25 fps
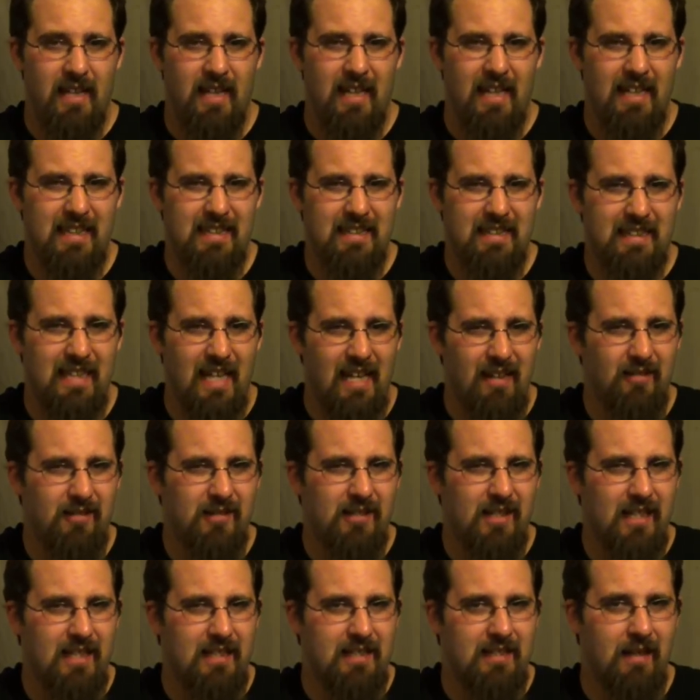It
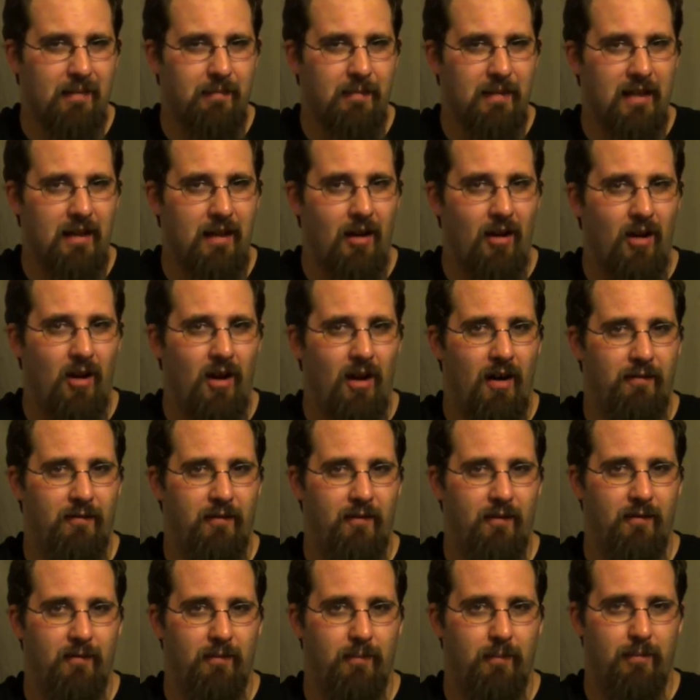sounds like something off
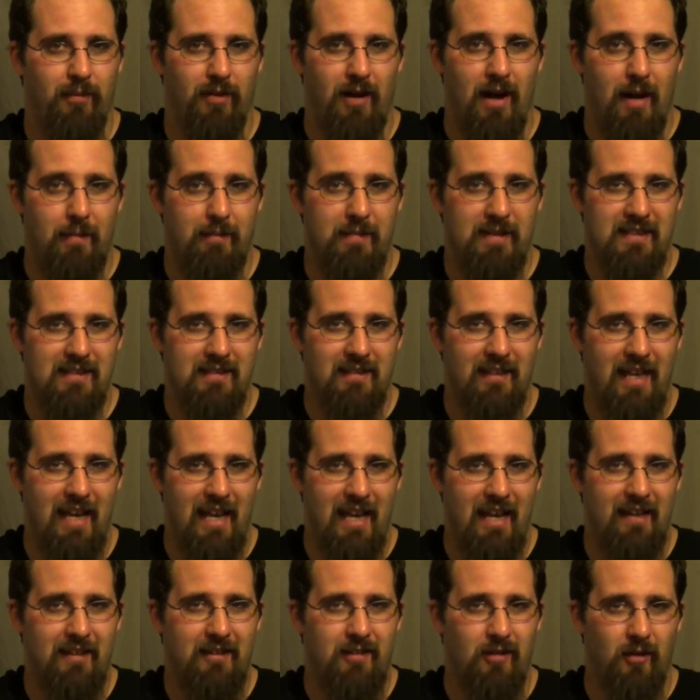of Promised
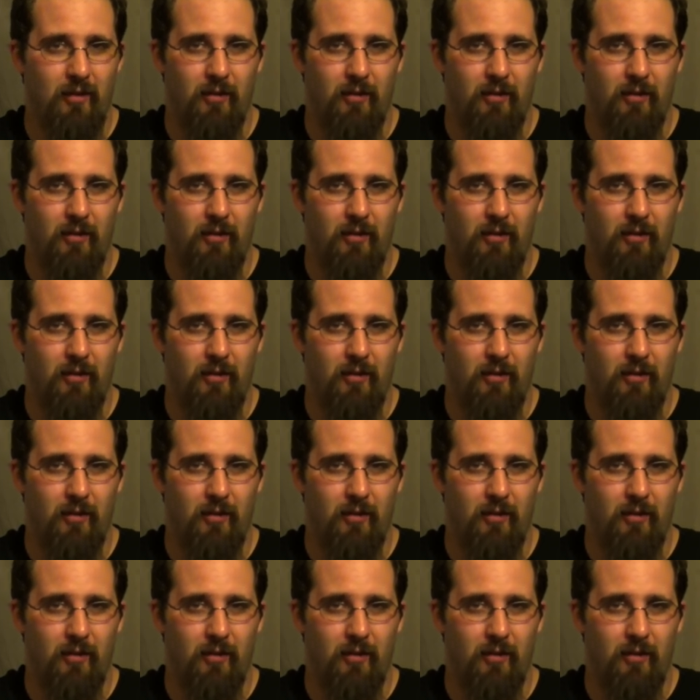Land,